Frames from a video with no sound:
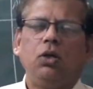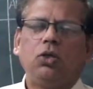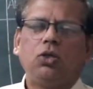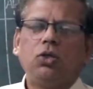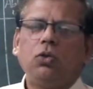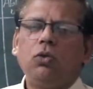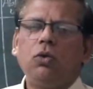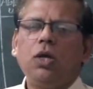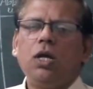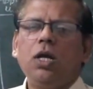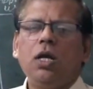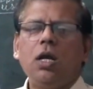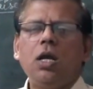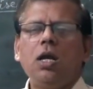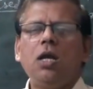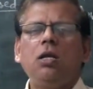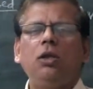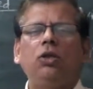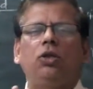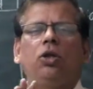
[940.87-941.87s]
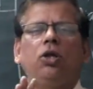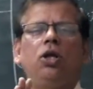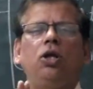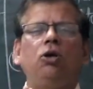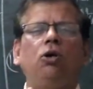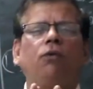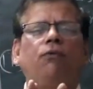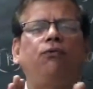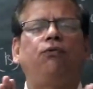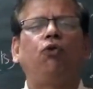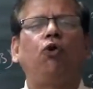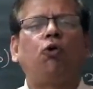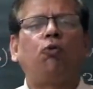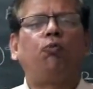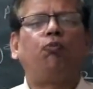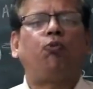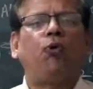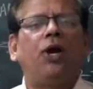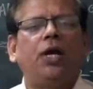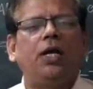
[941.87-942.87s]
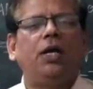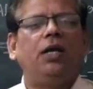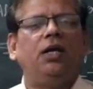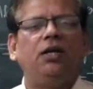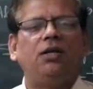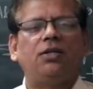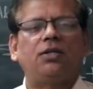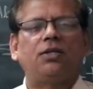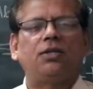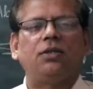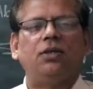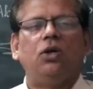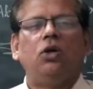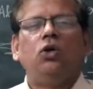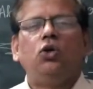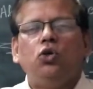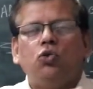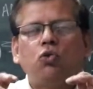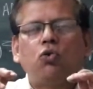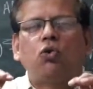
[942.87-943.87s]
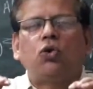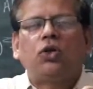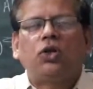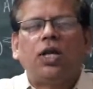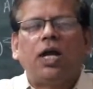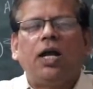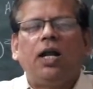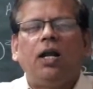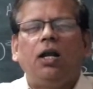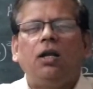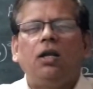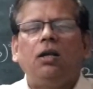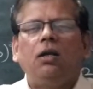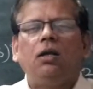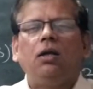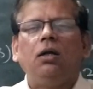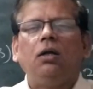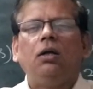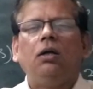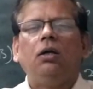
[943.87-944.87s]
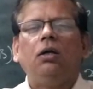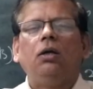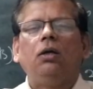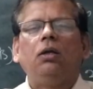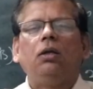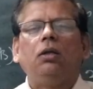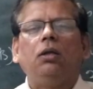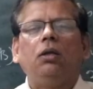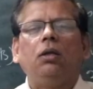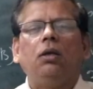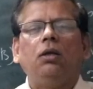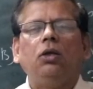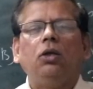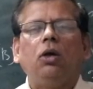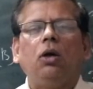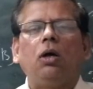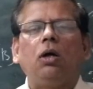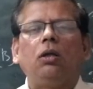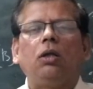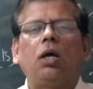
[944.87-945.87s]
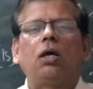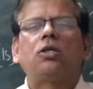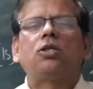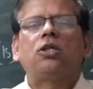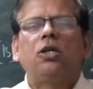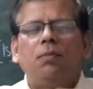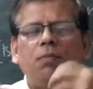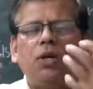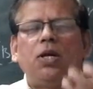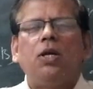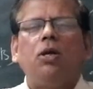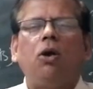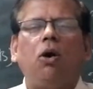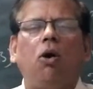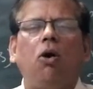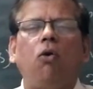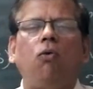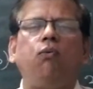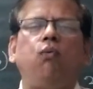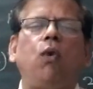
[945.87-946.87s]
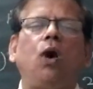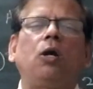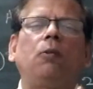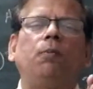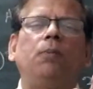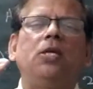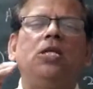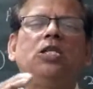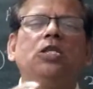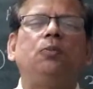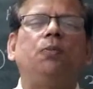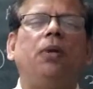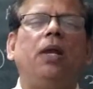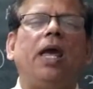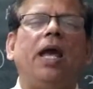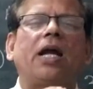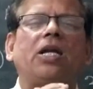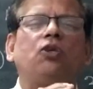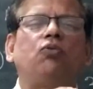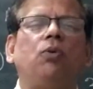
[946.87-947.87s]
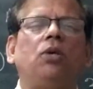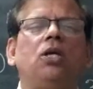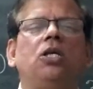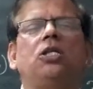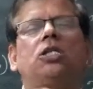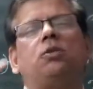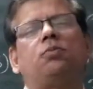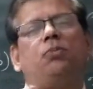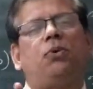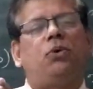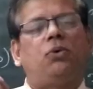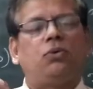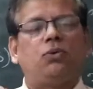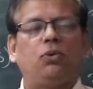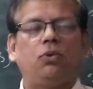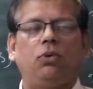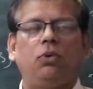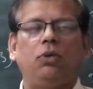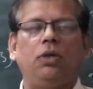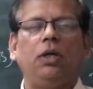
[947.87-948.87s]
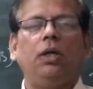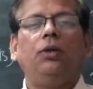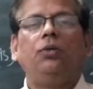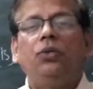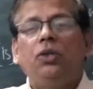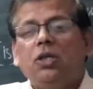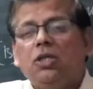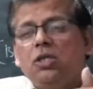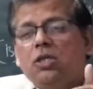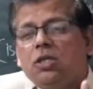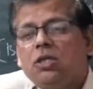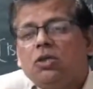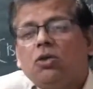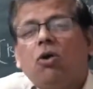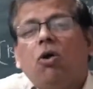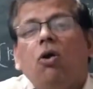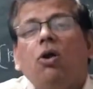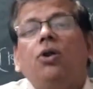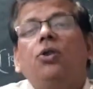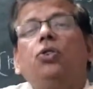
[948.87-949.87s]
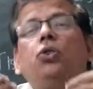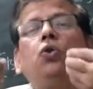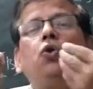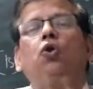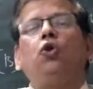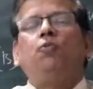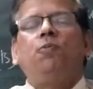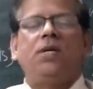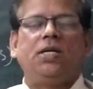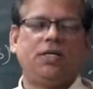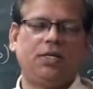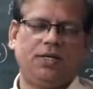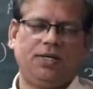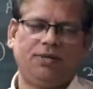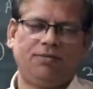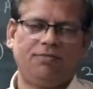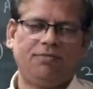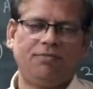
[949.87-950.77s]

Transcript: So in 3 or 4 points, you could tell the summary of what principal actually spoke. This is called note making.